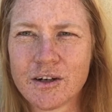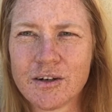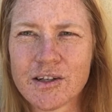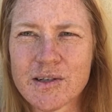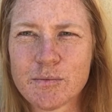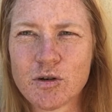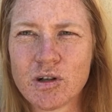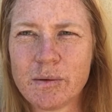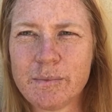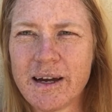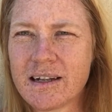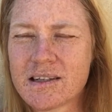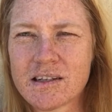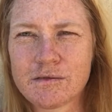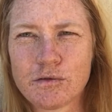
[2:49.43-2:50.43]
small
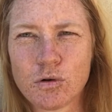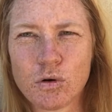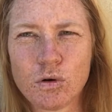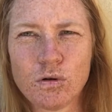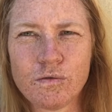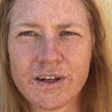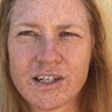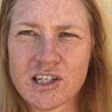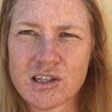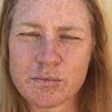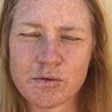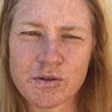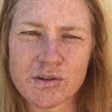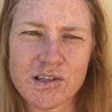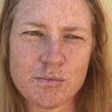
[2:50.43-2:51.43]
amounts of all vegetables,